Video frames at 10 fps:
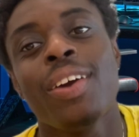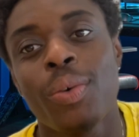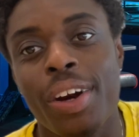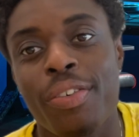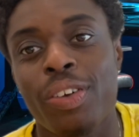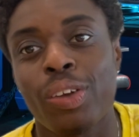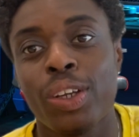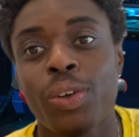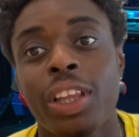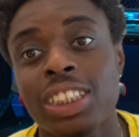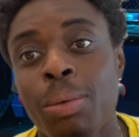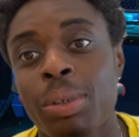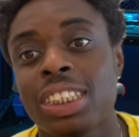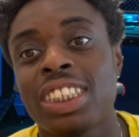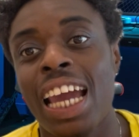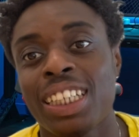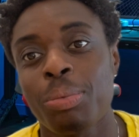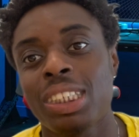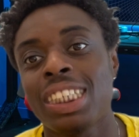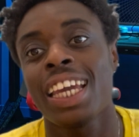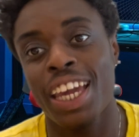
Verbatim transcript: Without further ado, let's jump into ChatGPT